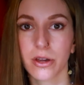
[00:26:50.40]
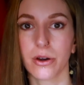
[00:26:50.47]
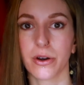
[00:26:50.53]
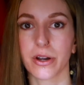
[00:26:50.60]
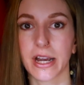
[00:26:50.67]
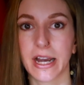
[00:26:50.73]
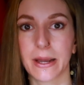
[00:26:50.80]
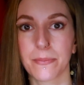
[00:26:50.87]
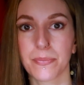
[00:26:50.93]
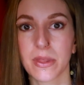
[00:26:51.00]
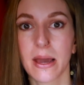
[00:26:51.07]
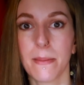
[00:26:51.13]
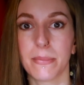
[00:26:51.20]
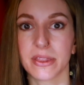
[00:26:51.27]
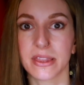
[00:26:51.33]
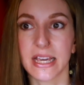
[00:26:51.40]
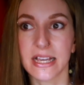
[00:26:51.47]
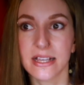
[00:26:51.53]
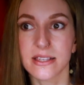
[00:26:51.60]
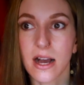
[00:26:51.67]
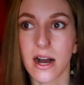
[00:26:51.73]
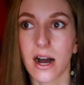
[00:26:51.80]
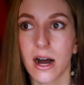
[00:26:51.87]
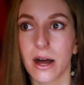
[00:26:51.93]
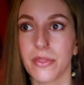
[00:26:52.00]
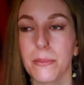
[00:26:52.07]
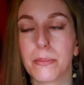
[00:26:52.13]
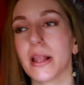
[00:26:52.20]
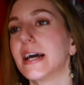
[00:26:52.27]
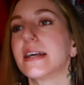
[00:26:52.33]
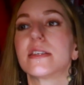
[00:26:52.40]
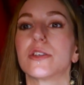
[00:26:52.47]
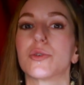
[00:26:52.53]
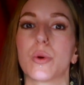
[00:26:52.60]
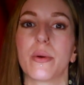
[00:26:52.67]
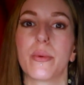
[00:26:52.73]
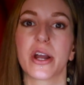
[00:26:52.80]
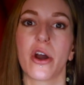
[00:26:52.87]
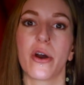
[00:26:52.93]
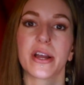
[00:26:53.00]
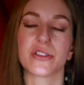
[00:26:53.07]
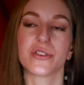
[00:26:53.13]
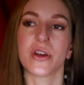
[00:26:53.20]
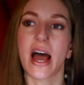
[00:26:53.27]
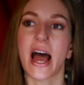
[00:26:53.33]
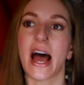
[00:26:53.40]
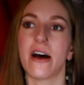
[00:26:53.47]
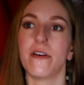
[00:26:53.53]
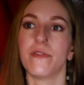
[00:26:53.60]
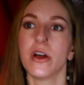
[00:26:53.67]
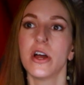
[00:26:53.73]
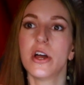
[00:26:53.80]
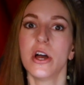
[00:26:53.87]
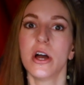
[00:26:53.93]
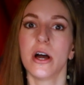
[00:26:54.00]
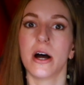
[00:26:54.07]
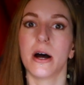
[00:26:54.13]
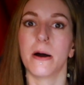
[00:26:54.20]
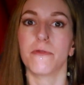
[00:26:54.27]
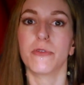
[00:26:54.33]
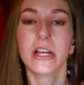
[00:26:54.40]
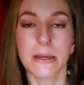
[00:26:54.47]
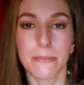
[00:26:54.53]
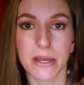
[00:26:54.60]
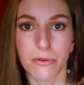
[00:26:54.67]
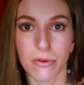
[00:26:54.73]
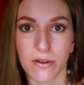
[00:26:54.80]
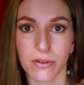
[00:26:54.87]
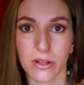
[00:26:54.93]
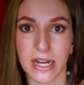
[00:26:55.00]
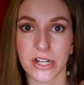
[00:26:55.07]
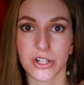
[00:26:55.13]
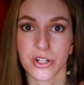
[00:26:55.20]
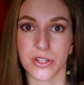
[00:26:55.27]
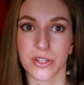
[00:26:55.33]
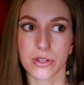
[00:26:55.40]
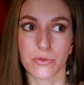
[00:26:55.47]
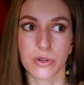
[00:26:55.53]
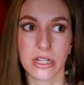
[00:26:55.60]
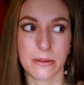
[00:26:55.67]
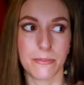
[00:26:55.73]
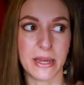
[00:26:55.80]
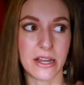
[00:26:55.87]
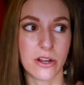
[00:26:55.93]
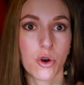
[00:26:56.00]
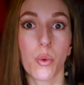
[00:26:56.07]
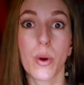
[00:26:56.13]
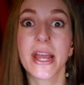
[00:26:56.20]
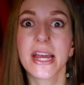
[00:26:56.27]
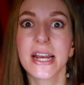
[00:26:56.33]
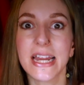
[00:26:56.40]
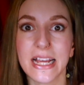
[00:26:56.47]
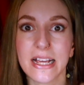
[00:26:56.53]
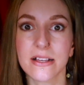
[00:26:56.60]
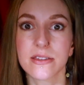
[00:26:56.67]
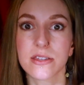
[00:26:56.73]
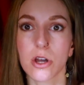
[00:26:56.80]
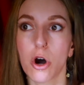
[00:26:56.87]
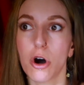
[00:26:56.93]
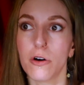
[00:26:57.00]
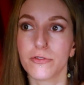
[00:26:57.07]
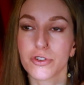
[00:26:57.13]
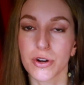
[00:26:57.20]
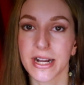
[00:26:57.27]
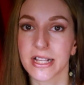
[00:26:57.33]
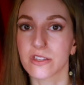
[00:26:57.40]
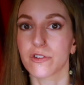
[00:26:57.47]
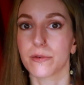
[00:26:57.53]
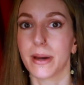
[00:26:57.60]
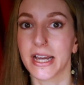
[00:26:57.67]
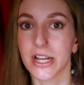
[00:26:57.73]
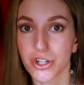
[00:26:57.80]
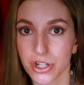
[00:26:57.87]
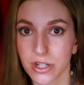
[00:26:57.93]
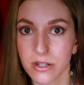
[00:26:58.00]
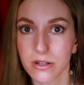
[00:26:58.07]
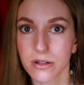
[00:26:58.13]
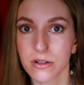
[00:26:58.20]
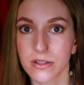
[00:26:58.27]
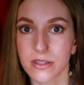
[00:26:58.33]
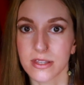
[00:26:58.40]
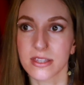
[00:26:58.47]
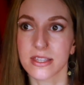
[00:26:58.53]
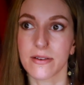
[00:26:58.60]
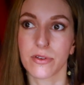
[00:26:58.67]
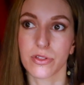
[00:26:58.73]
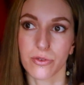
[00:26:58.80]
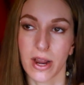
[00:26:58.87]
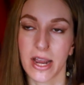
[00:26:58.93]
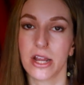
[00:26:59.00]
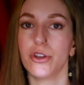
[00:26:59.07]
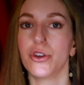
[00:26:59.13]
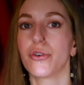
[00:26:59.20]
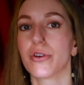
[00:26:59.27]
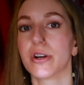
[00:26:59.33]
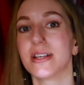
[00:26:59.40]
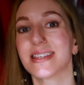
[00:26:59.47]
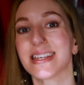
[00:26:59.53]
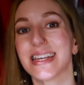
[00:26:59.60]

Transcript: okay? But these are the places where we're going to have really big revelations, really big quickenings of transformation, because the 7th ray in Uranus